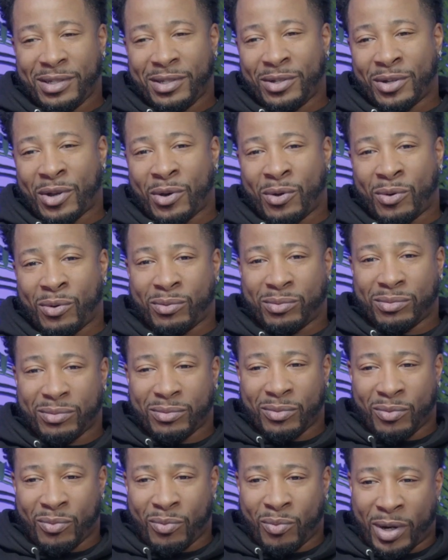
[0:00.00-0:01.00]
you know,
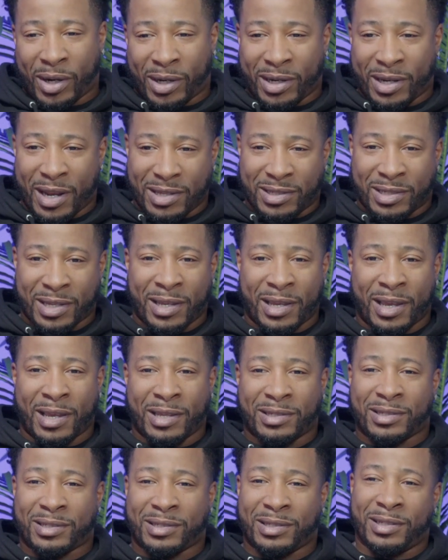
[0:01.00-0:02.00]
working at Say
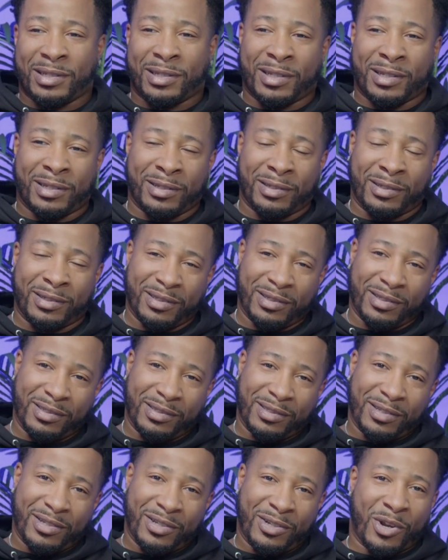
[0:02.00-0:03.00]
Yes and then,
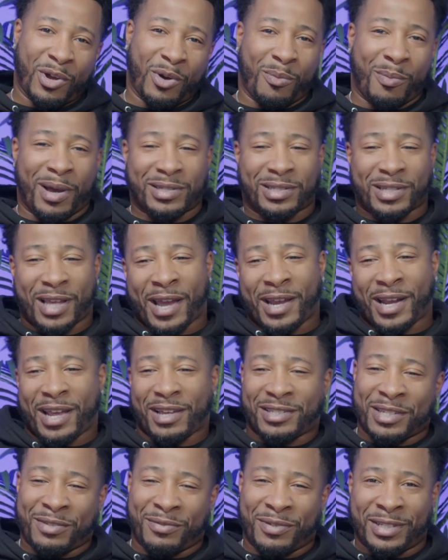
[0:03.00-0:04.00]
you know, my side
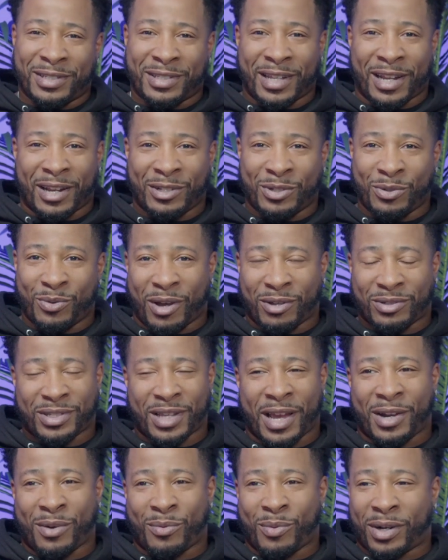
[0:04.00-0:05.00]
activities that I do
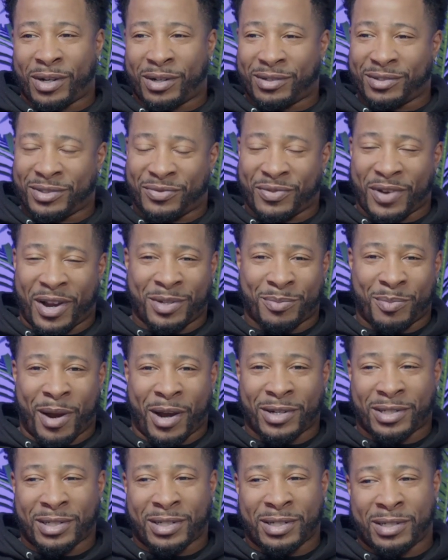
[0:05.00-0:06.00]
outside of work as far as
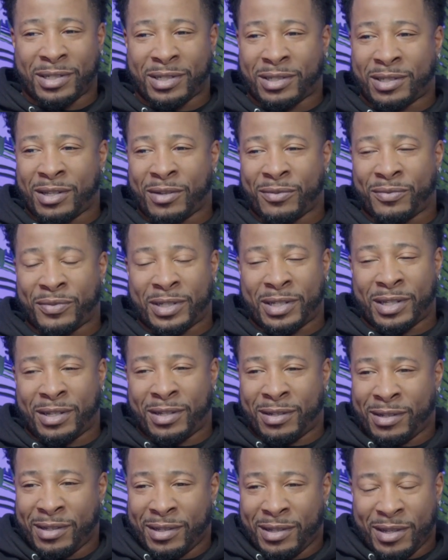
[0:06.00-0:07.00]
bartending and stuff and
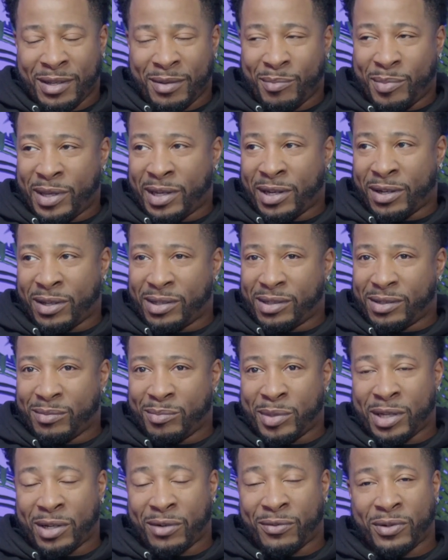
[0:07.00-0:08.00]
then being a
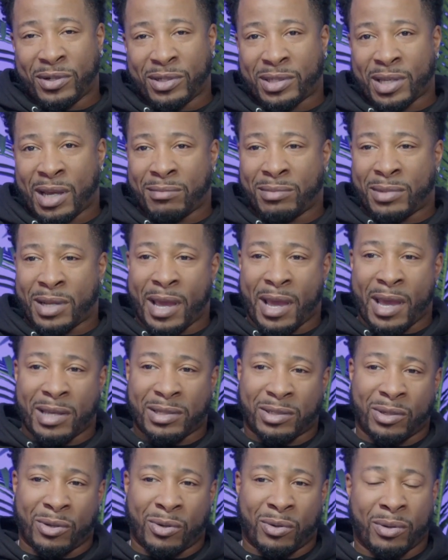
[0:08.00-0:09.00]
being a full time
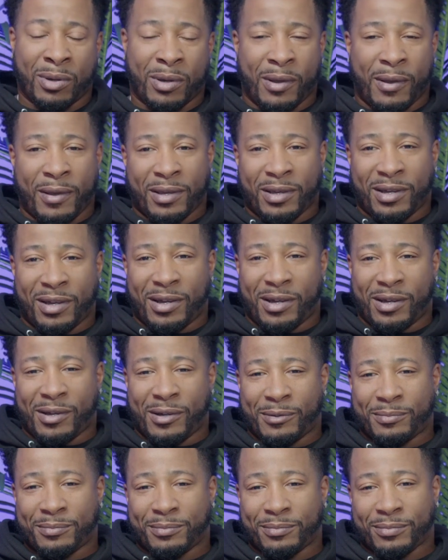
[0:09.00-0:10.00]
dad. So
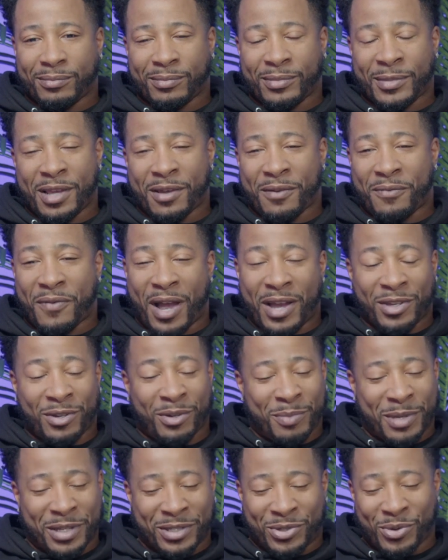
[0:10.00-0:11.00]
um, yeah, find
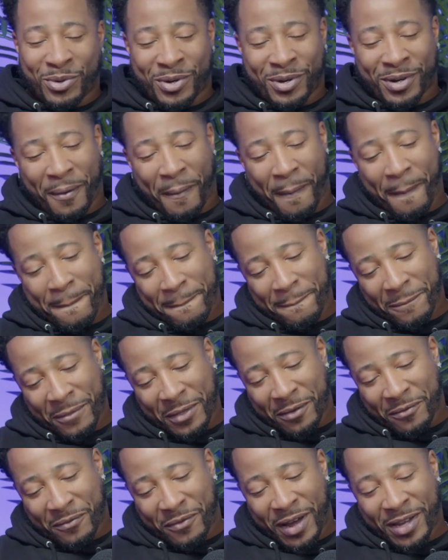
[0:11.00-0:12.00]
your mentor,
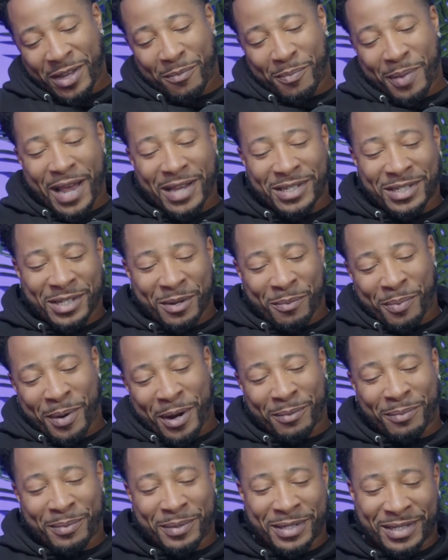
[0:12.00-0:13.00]
find your passion, your
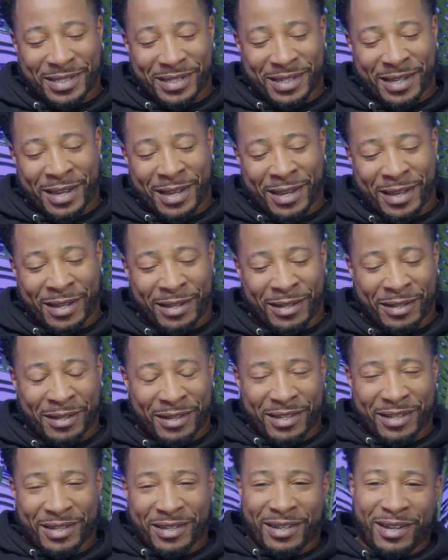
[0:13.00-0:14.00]
purpose, and
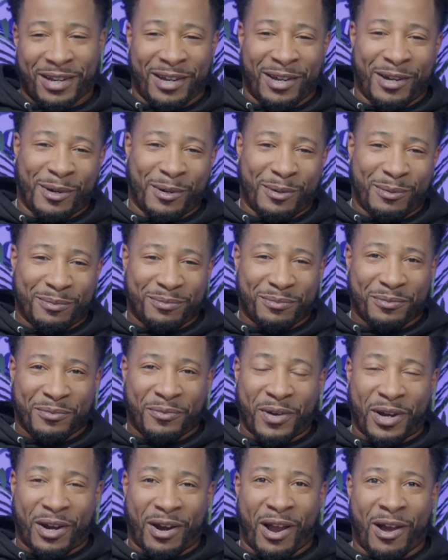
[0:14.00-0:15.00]
um,
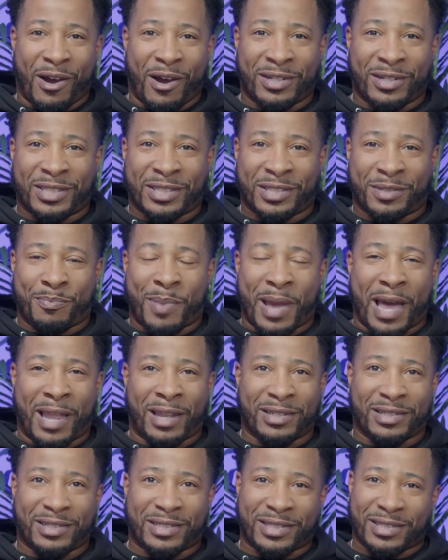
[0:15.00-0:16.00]
figure to just
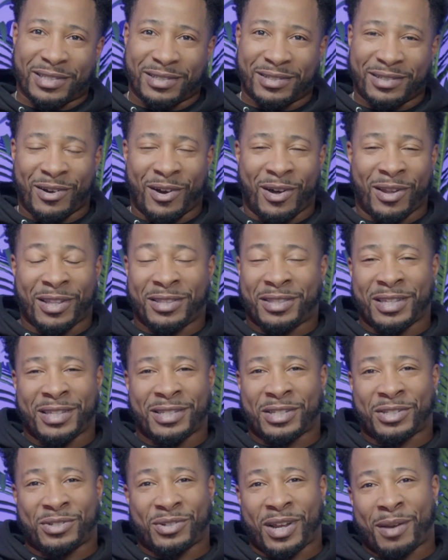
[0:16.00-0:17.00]
balance all the
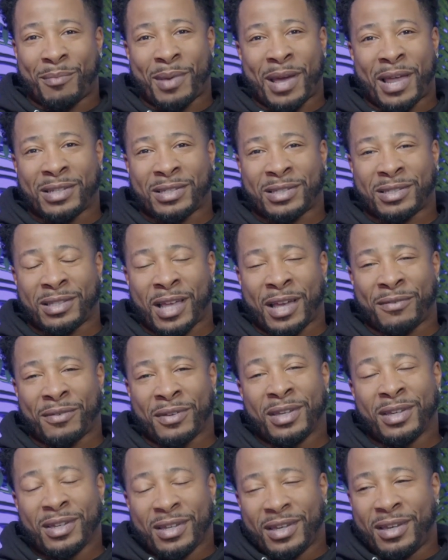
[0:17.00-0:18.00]
things that you got to balance in life,
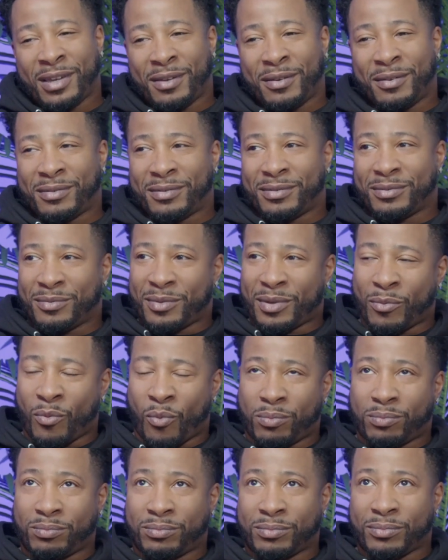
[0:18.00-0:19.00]
and
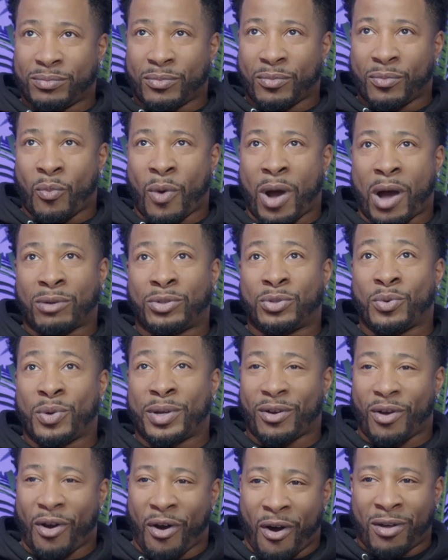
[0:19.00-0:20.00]
while
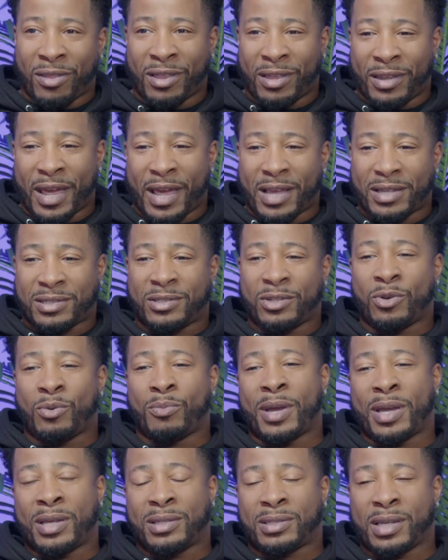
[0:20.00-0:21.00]
doing all of that, still
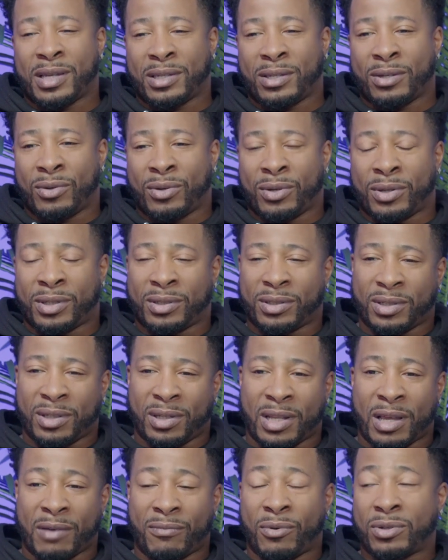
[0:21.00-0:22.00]
maintain your
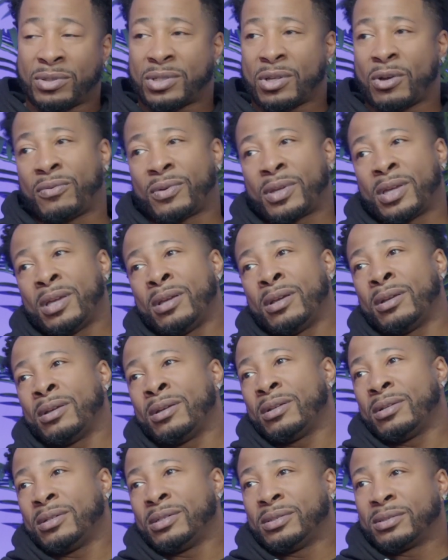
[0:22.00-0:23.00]
your level of self
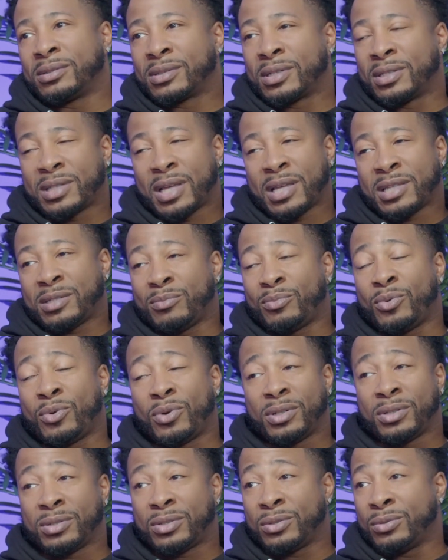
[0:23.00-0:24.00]
care because that's
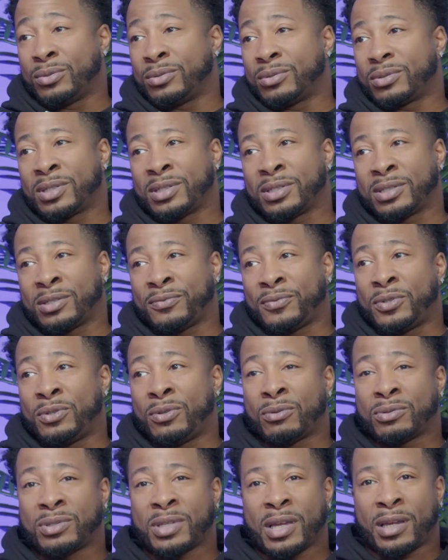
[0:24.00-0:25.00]
important too. Because if you
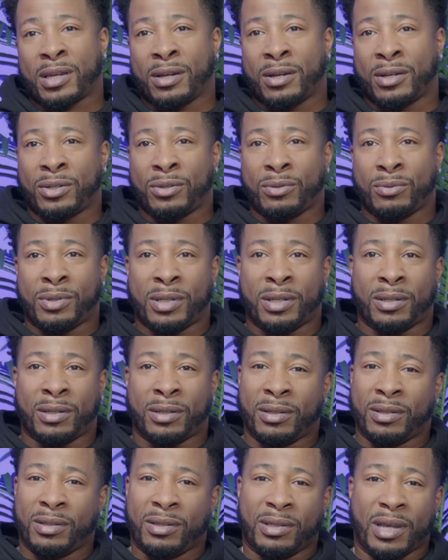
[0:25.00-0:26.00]
don't take care of you, then
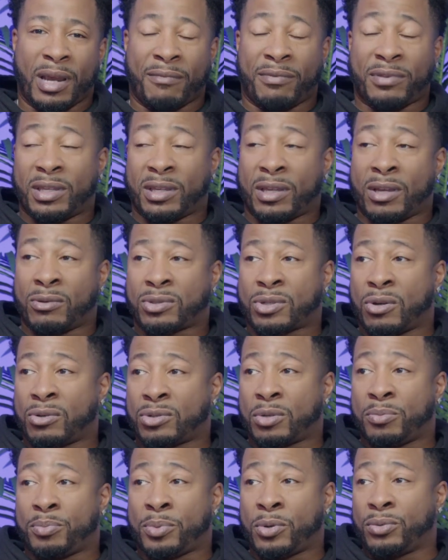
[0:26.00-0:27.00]
everything else
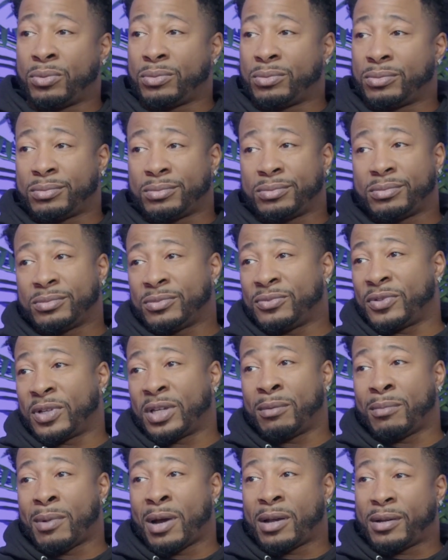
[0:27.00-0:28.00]
goes kaput.
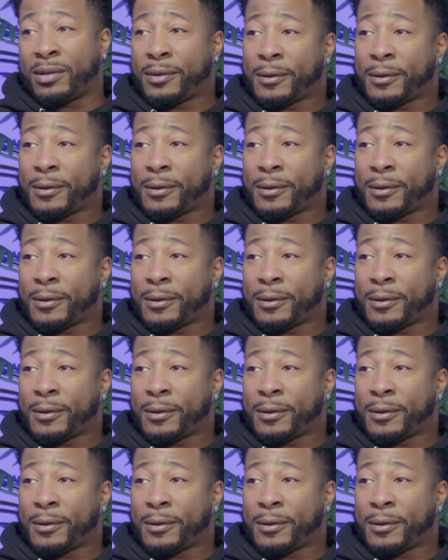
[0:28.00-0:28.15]
Forget about